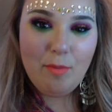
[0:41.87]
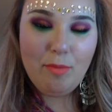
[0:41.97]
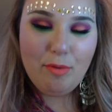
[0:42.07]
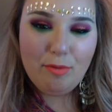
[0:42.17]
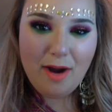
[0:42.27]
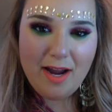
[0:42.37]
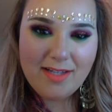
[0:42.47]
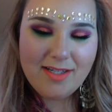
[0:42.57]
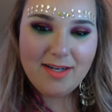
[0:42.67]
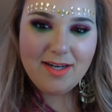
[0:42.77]

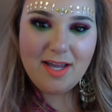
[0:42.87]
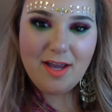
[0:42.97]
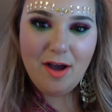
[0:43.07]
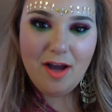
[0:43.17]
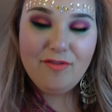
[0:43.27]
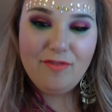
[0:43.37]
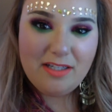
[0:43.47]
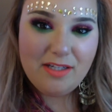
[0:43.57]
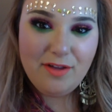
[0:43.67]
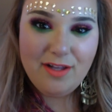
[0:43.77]
bright neon
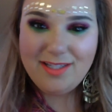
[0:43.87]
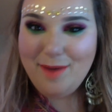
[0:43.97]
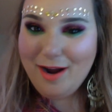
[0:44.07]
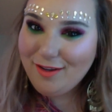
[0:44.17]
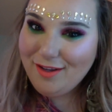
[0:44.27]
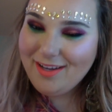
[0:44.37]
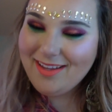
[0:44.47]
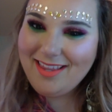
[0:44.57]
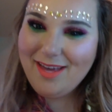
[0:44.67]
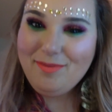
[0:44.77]
festival inspired look,
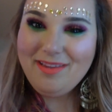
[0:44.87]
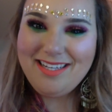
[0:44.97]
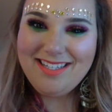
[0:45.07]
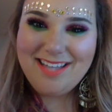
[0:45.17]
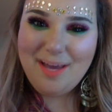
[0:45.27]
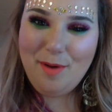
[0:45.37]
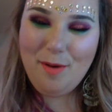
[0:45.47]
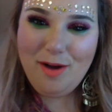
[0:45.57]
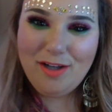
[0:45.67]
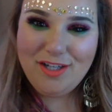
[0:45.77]
then please keep
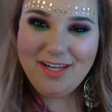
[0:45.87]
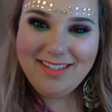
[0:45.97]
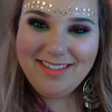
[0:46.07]
on watching.